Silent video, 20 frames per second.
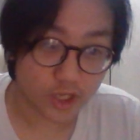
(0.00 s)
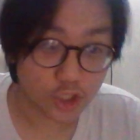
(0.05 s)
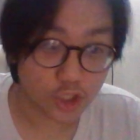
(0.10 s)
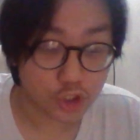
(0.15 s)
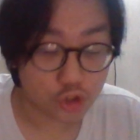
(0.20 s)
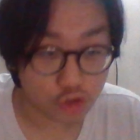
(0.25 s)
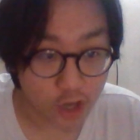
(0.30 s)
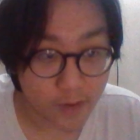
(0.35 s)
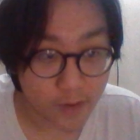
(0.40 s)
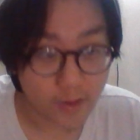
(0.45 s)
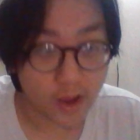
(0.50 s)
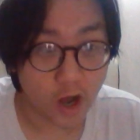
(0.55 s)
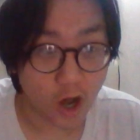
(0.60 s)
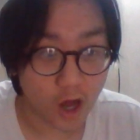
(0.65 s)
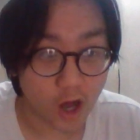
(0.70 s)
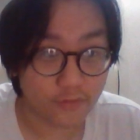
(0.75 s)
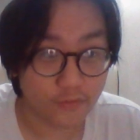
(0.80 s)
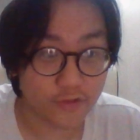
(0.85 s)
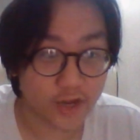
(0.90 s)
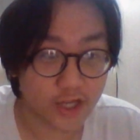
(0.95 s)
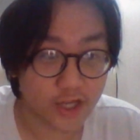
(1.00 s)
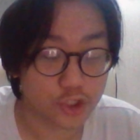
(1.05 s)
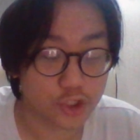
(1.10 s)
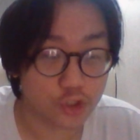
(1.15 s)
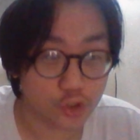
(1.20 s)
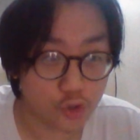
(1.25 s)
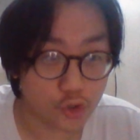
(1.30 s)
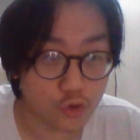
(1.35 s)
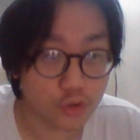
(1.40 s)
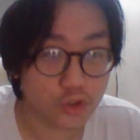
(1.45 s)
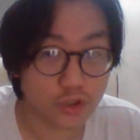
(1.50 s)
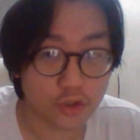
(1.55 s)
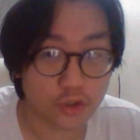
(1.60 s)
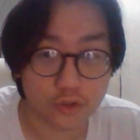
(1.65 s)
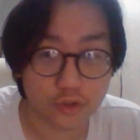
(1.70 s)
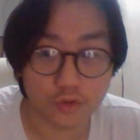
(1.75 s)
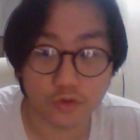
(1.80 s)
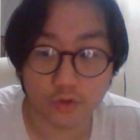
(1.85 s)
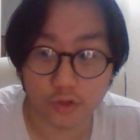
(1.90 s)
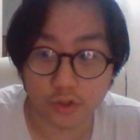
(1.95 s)
extremely hard for the next two to,
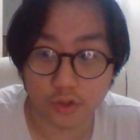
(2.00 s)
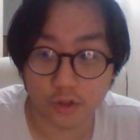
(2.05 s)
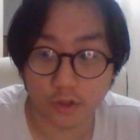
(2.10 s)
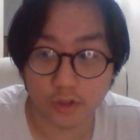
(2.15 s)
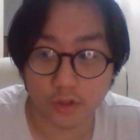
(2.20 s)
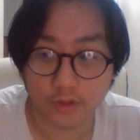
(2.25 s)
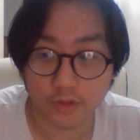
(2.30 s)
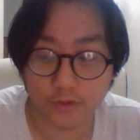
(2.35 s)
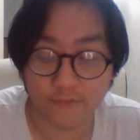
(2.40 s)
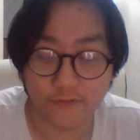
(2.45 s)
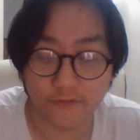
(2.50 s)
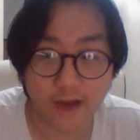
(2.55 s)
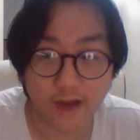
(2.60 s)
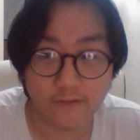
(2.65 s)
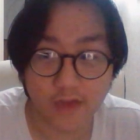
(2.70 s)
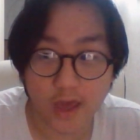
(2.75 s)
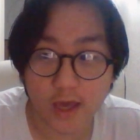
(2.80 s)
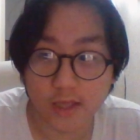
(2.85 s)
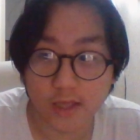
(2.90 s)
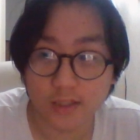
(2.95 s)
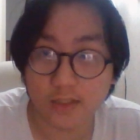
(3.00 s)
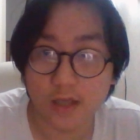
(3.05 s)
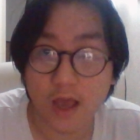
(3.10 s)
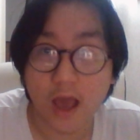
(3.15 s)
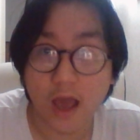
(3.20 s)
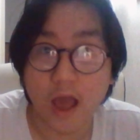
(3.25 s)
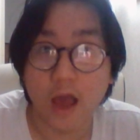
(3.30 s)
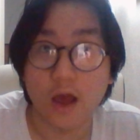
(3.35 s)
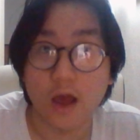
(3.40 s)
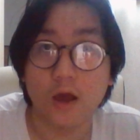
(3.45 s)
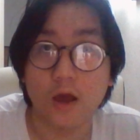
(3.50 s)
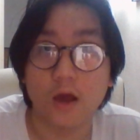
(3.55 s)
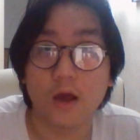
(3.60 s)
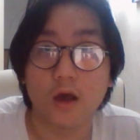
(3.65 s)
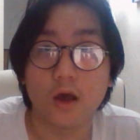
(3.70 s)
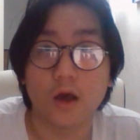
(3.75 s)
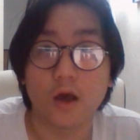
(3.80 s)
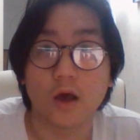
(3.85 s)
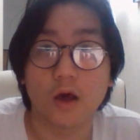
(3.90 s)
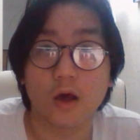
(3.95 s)
to, to five years,
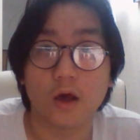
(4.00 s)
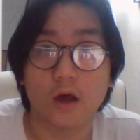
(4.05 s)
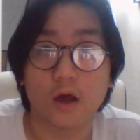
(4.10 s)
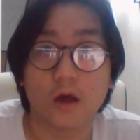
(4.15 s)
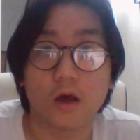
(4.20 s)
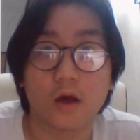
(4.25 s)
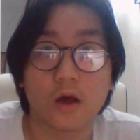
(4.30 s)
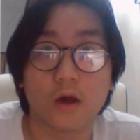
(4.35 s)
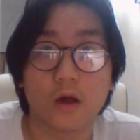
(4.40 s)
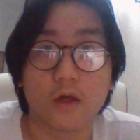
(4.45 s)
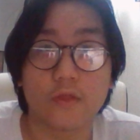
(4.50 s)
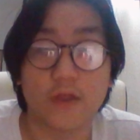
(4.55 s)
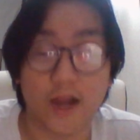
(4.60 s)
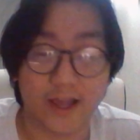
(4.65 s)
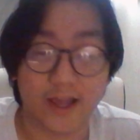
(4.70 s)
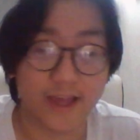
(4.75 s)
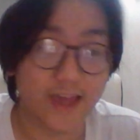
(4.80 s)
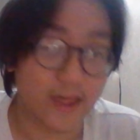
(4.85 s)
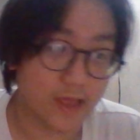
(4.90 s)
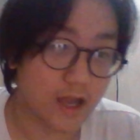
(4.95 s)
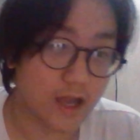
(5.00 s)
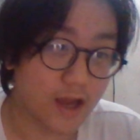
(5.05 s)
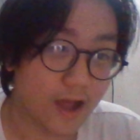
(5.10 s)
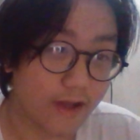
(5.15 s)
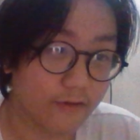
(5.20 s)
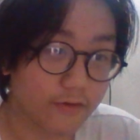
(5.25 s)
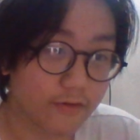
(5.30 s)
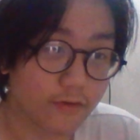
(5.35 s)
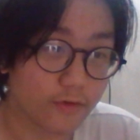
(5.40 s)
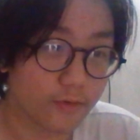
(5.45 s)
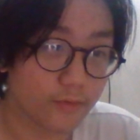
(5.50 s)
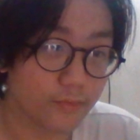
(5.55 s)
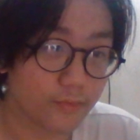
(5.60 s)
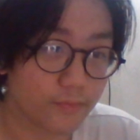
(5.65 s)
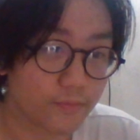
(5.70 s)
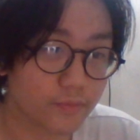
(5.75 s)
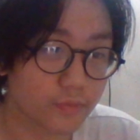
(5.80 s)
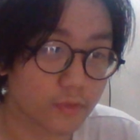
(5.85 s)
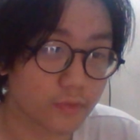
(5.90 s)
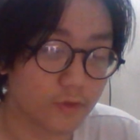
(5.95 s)
then I can get that life.
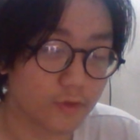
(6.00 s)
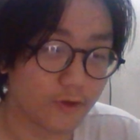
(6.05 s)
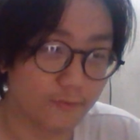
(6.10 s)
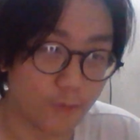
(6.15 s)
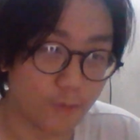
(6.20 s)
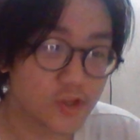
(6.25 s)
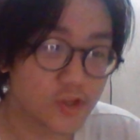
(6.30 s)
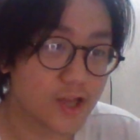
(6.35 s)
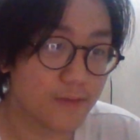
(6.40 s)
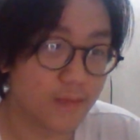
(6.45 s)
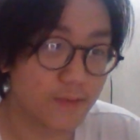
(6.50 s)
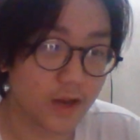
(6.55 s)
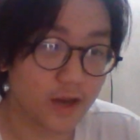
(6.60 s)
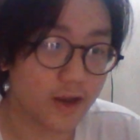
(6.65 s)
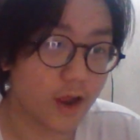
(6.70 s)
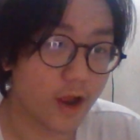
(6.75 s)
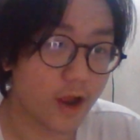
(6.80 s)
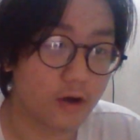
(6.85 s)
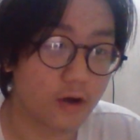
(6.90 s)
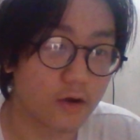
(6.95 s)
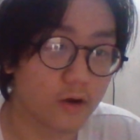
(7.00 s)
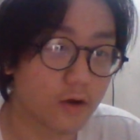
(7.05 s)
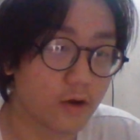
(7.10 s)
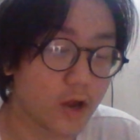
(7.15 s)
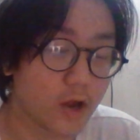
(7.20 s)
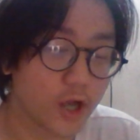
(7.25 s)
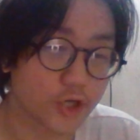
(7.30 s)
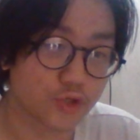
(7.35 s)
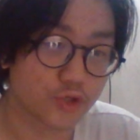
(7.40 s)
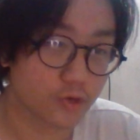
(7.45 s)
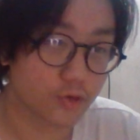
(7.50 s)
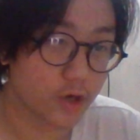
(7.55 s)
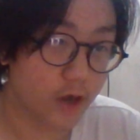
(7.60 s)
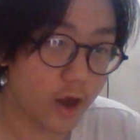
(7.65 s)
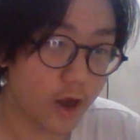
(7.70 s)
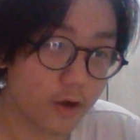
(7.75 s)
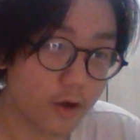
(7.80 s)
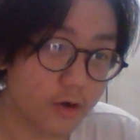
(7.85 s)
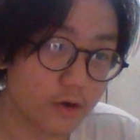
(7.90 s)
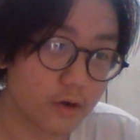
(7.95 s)
A multimillionaire,
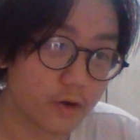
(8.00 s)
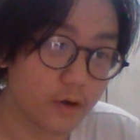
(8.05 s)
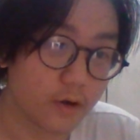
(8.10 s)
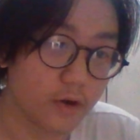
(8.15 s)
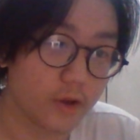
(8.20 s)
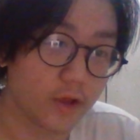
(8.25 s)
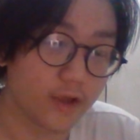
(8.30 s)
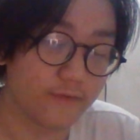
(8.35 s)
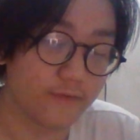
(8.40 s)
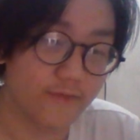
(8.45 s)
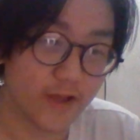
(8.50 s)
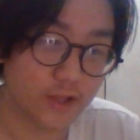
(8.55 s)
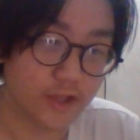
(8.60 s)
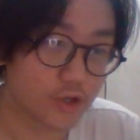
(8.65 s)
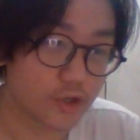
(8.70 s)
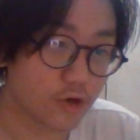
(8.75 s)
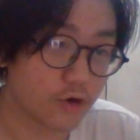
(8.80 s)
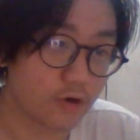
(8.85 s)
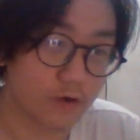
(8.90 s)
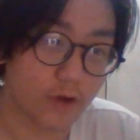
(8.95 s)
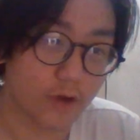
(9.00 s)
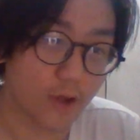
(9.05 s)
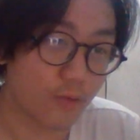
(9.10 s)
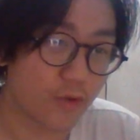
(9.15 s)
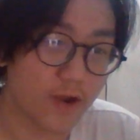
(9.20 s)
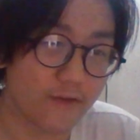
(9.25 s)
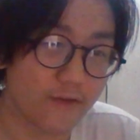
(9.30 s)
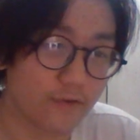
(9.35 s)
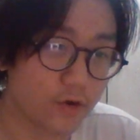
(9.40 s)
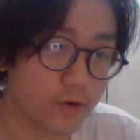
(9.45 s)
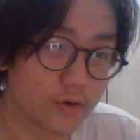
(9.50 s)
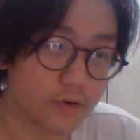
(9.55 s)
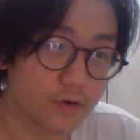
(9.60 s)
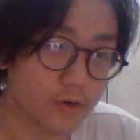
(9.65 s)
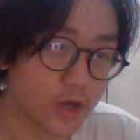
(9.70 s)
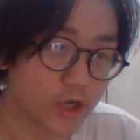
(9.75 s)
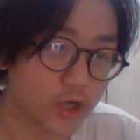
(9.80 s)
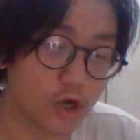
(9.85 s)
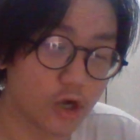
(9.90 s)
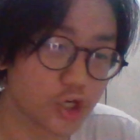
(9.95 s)
extraordinaire, inventor, like whatever,
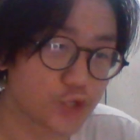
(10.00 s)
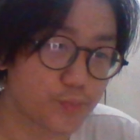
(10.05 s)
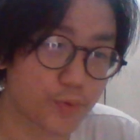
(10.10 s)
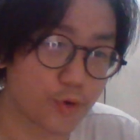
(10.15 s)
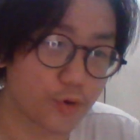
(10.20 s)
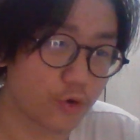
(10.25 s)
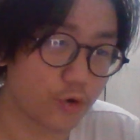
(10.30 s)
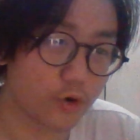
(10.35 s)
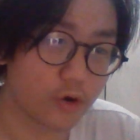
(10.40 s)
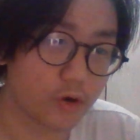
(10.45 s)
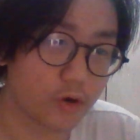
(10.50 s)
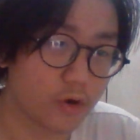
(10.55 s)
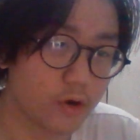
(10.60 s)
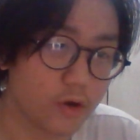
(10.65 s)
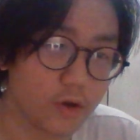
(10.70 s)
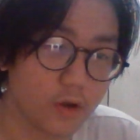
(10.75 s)
like entrepreneur,